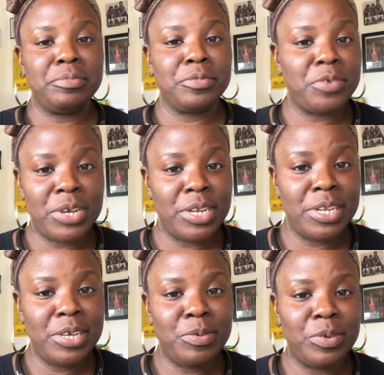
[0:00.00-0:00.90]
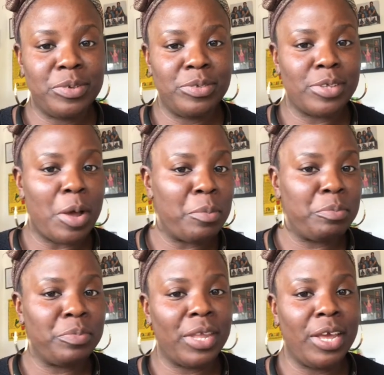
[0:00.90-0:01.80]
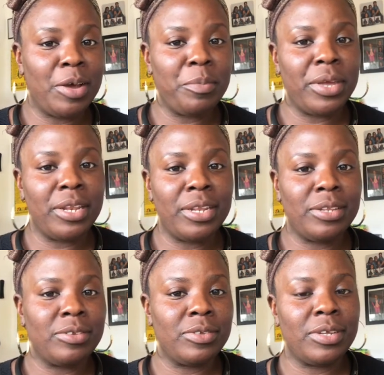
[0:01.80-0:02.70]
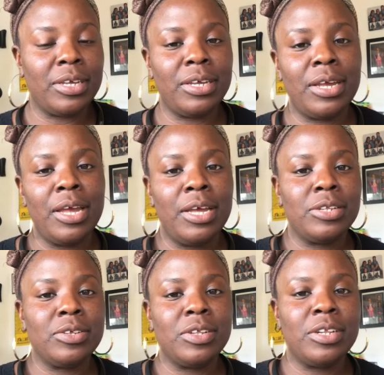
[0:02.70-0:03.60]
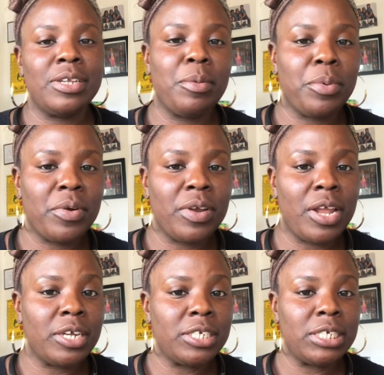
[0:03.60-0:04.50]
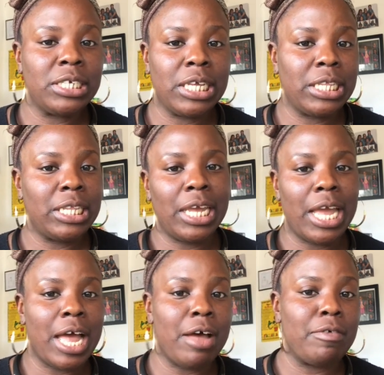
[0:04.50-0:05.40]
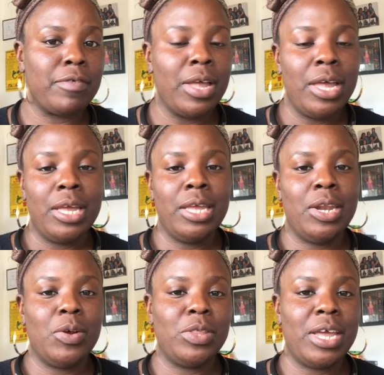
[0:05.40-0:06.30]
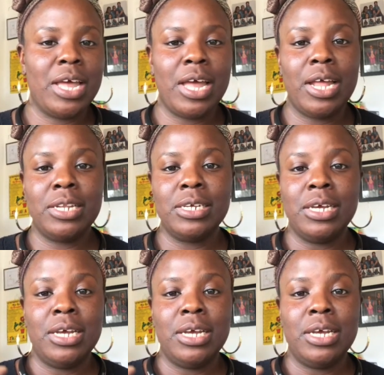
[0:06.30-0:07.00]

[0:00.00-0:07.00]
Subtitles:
created equal. Some, they come in to the temporary lodging and they have, they got